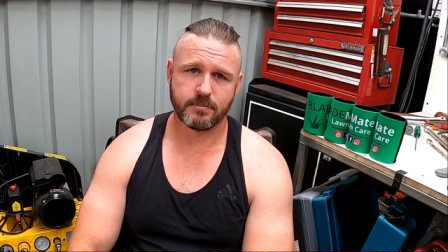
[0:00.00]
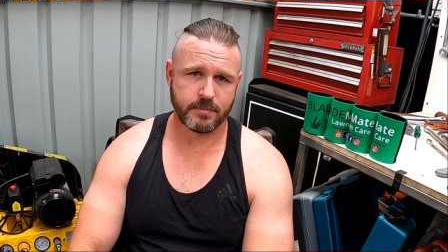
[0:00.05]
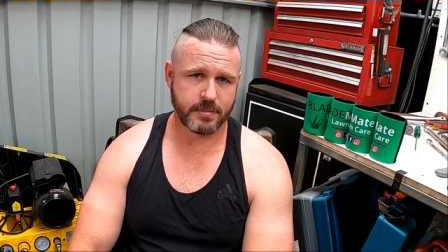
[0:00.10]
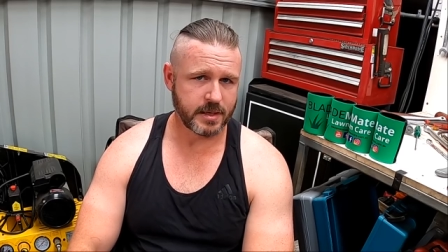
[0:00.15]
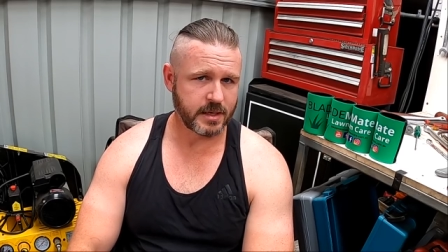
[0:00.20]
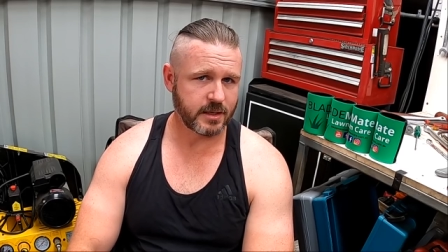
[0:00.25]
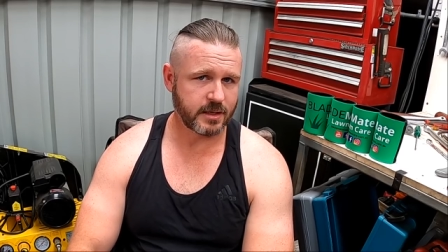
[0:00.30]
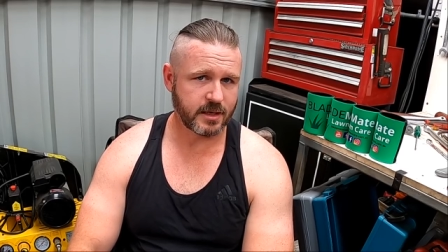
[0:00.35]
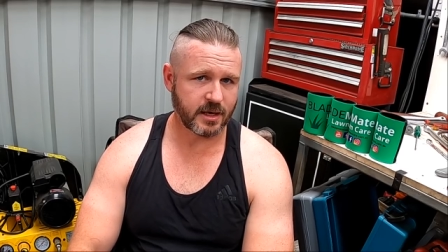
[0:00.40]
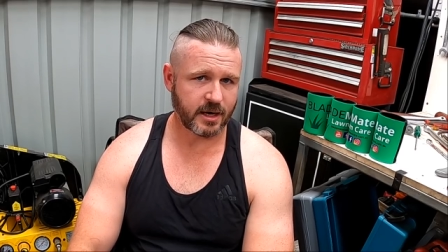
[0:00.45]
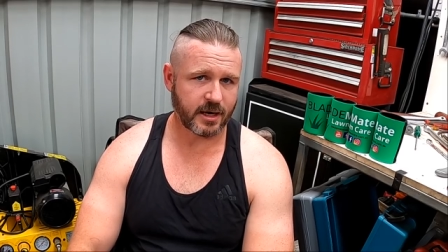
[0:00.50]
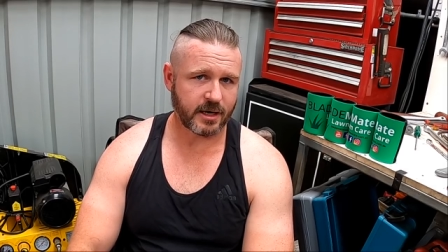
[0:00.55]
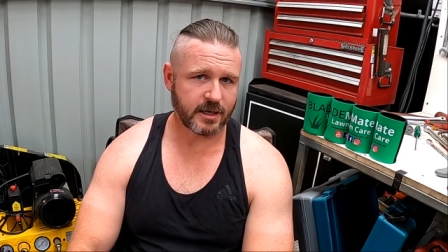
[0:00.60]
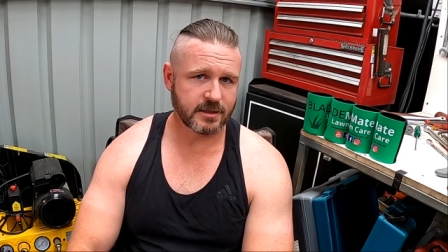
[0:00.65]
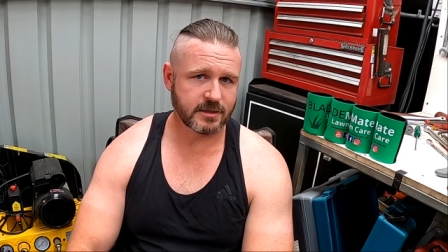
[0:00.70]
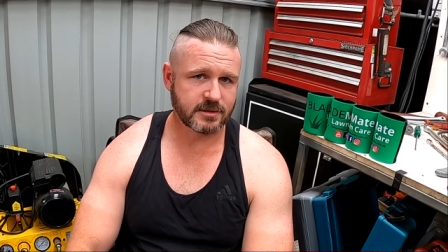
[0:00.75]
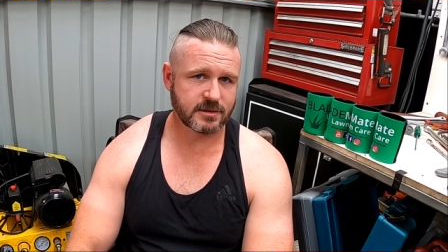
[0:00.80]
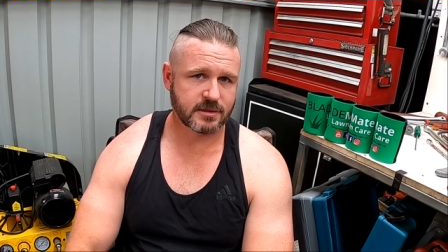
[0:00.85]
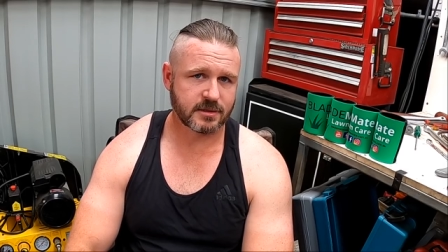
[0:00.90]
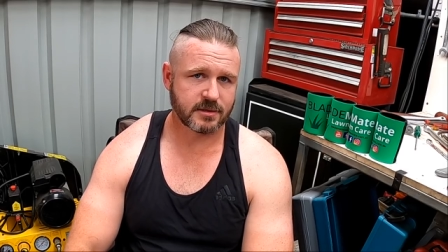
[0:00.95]
big
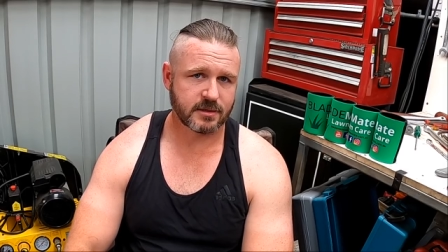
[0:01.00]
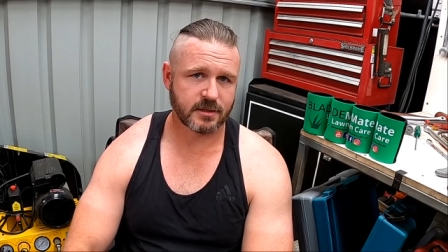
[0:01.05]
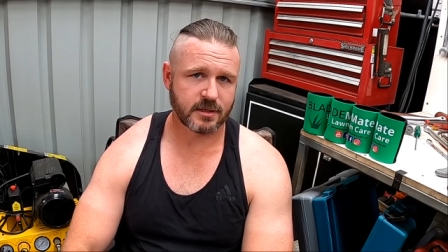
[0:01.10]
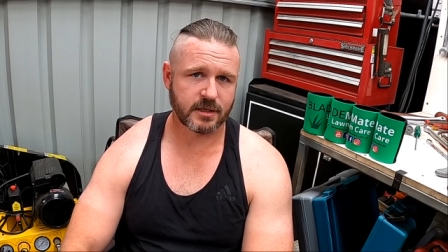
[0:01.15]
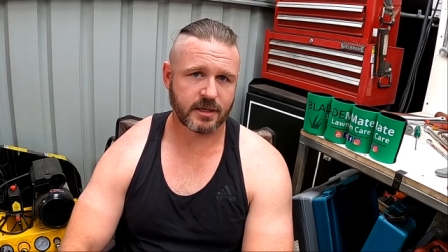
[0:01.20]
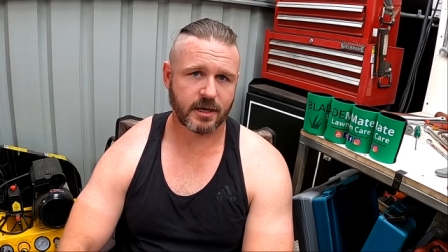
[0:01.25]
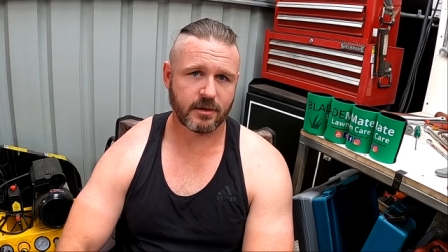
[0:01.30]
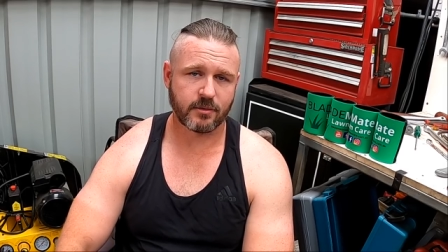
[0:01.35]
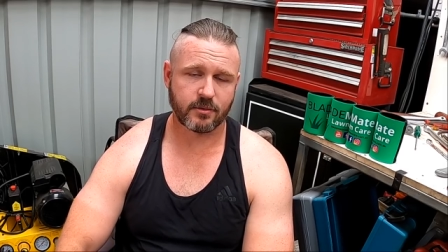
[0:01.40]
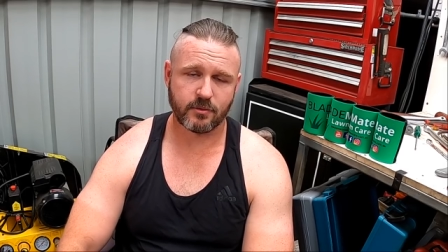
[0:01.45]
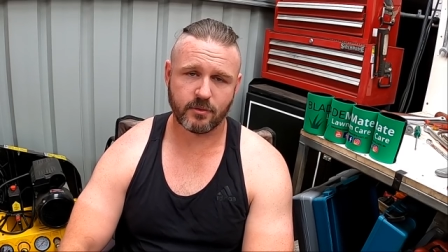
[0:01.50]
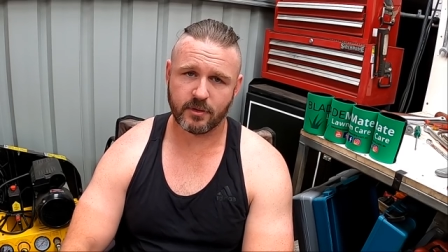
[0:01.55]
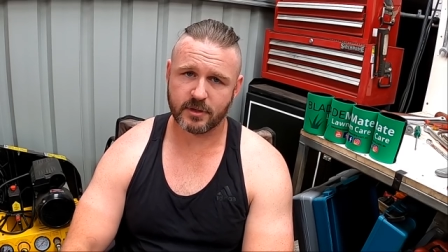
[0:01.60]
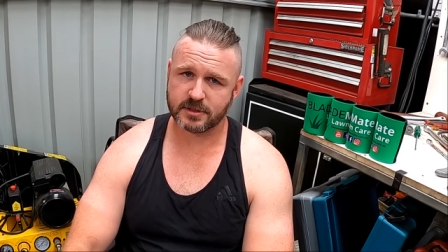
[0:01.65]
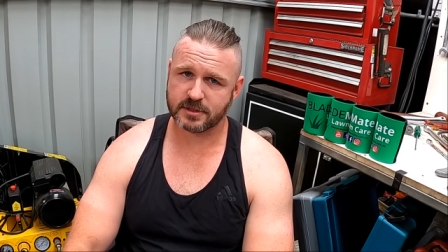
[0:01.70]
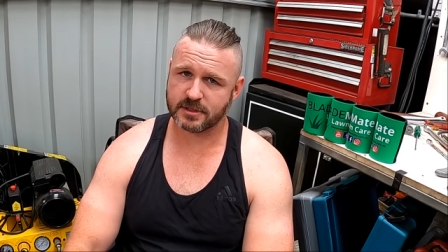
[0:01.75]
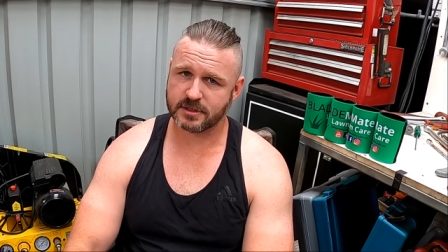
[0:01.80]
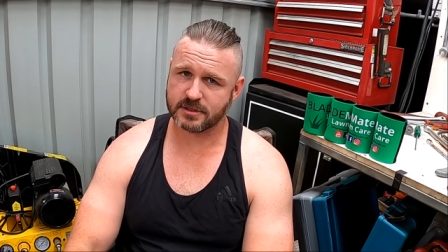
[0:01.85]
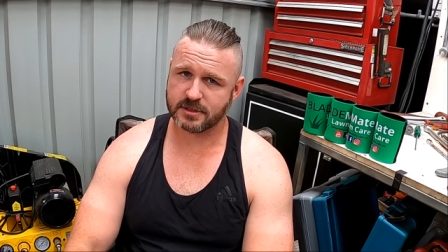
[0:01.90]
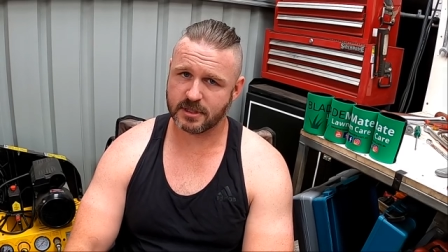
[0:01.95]
yards and they were
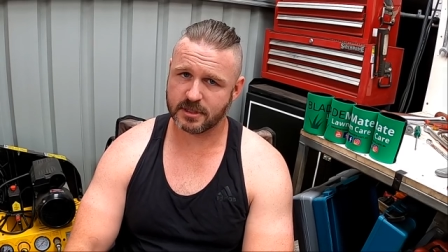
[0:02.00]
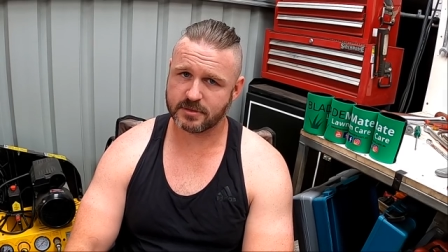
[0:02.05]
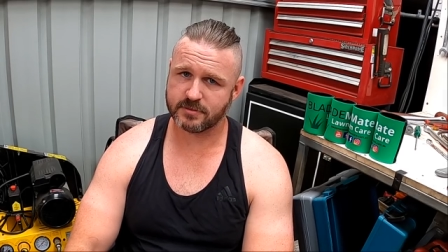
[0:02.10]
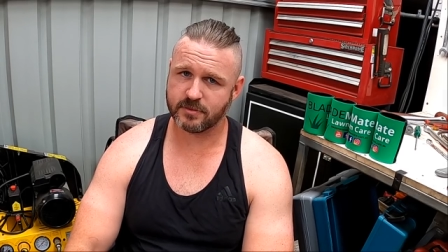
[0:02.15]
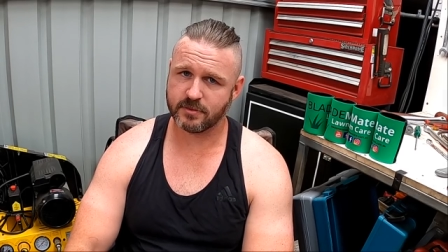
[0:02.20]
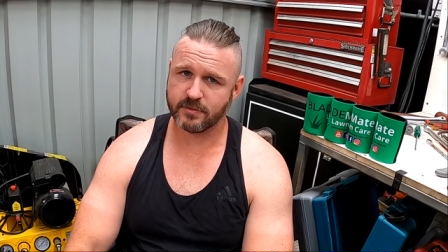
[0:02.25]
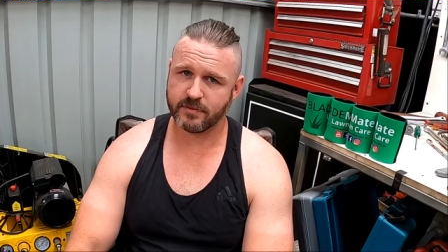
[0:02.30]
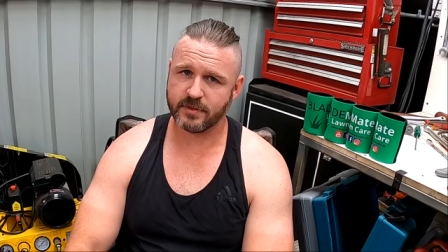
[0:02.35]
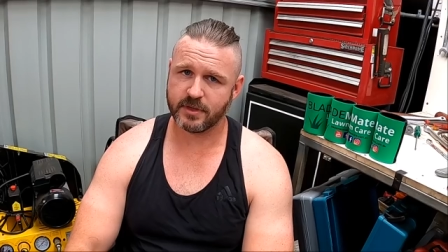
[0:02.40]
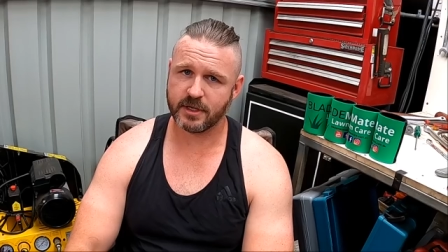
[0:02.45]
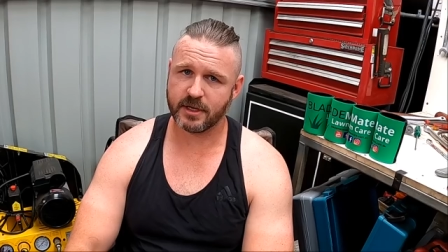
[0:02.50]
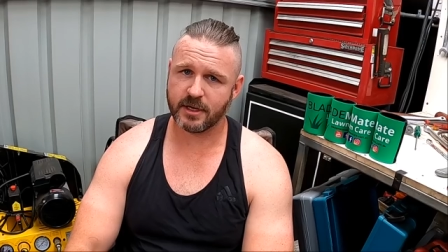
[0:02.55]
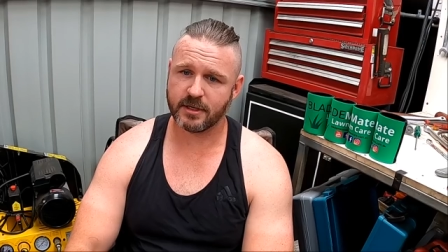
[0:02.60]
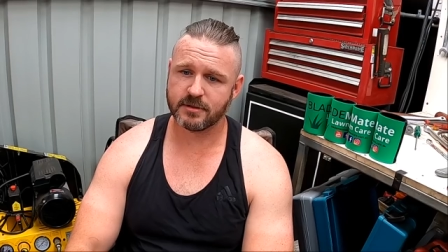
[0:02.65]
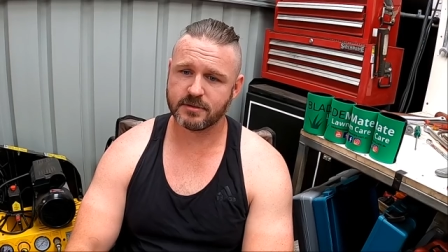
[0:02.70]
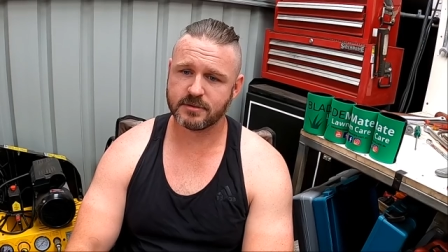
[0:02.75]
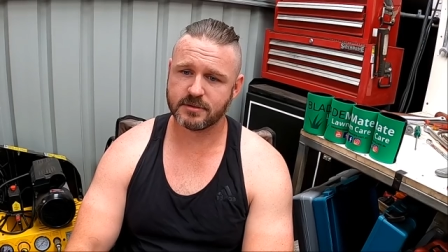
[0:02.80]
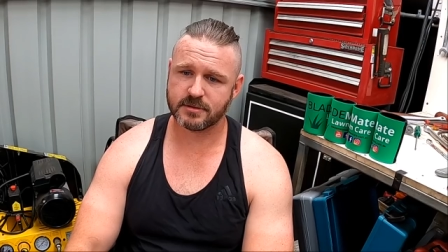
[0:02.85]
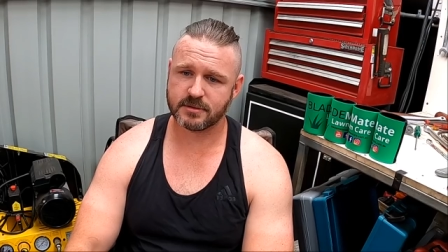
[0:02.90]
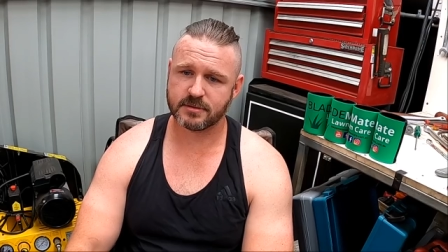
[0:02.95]
quite successful
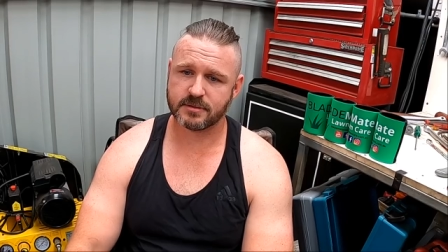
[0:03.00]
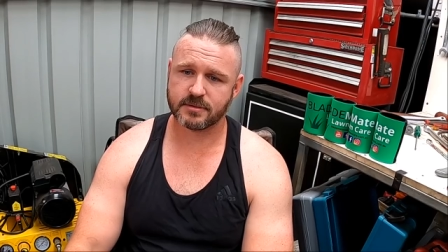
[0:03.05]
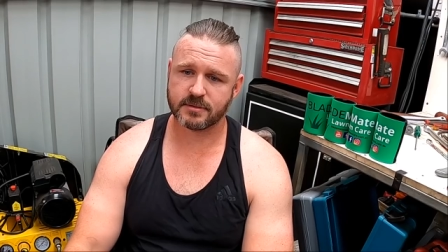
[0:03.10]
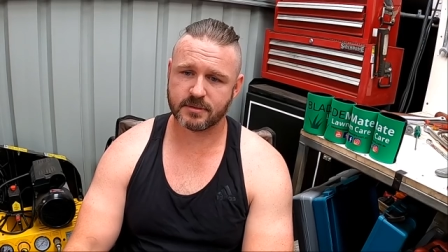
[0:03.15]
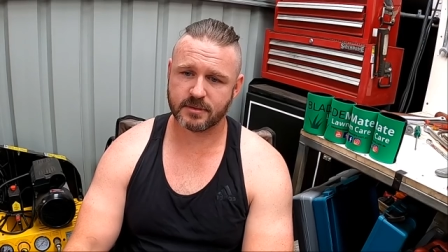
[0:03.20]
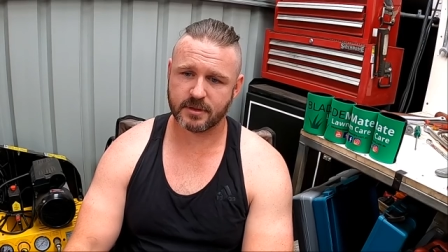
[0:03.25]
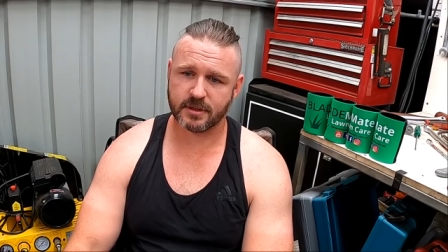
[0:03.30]
videos.